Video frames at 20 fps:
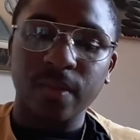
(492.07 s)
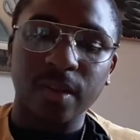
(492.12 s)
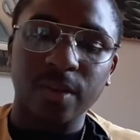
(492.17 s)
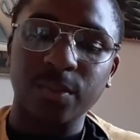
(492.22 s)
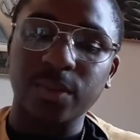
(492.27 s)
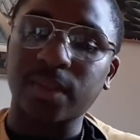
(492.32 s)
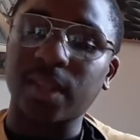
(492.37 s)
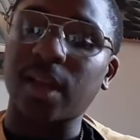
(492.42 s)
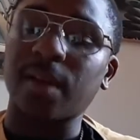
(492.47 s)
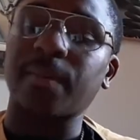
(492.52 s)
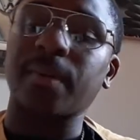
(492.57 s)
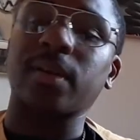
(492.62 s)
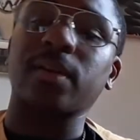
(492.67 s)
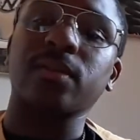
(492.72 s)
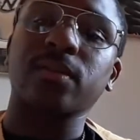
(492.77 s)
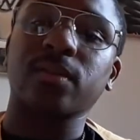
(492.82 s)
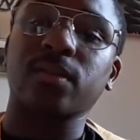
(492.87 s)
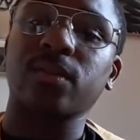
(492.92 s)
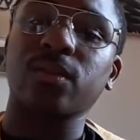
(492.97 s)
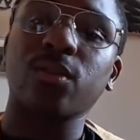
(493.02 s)
With that,
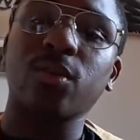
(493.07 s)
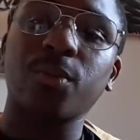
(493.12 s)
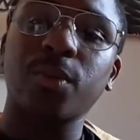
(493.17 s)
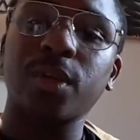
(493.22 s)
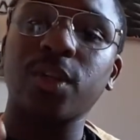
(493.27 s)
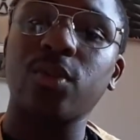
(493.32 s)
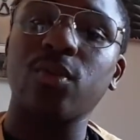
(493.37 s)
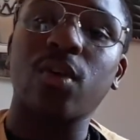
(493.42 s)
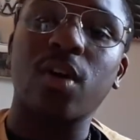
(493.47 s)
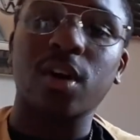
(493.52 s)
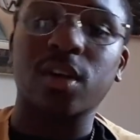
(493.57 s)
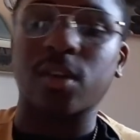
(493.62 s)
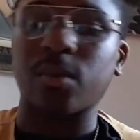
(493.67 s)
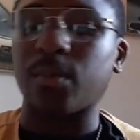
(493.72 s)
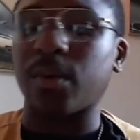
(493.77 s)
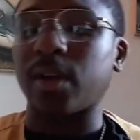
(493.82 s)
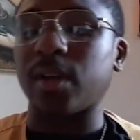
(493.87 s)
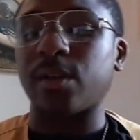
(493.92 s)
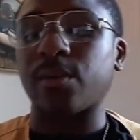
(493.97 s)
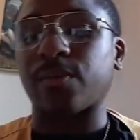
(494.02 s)
man, Lord willing, you are king
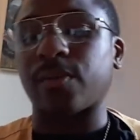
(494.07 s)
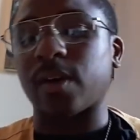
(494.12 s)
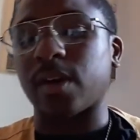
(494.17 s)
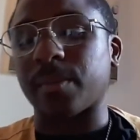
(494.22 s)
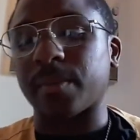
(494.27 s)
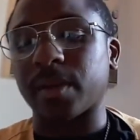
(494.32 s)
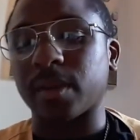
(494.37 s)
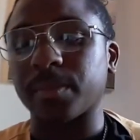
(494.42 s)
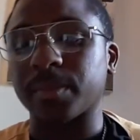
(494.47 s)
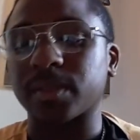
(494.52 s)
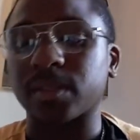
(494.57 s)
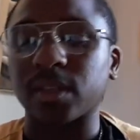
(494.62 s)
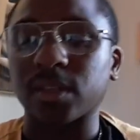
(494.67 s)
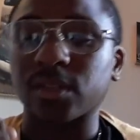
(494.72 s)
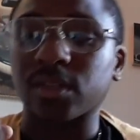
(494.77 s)
will edify, man. I'm going to say